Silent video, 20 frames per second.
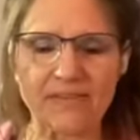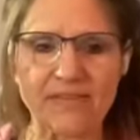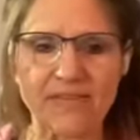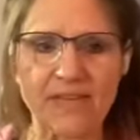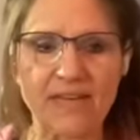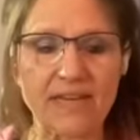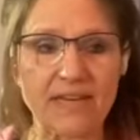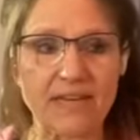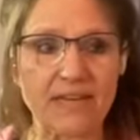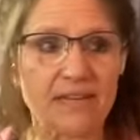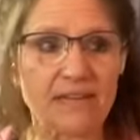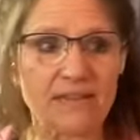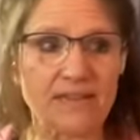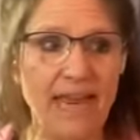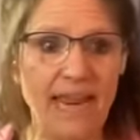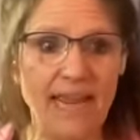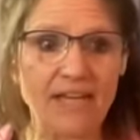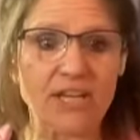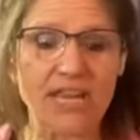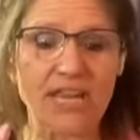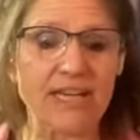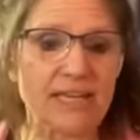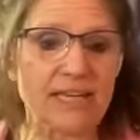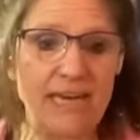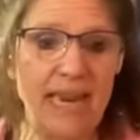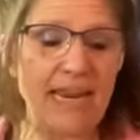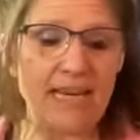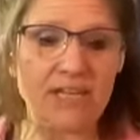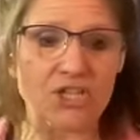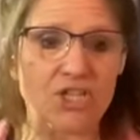that in
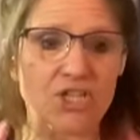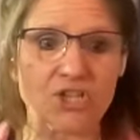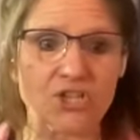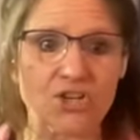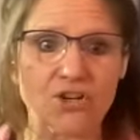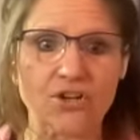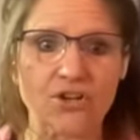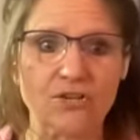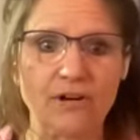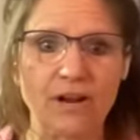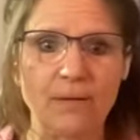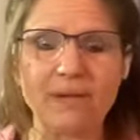nature,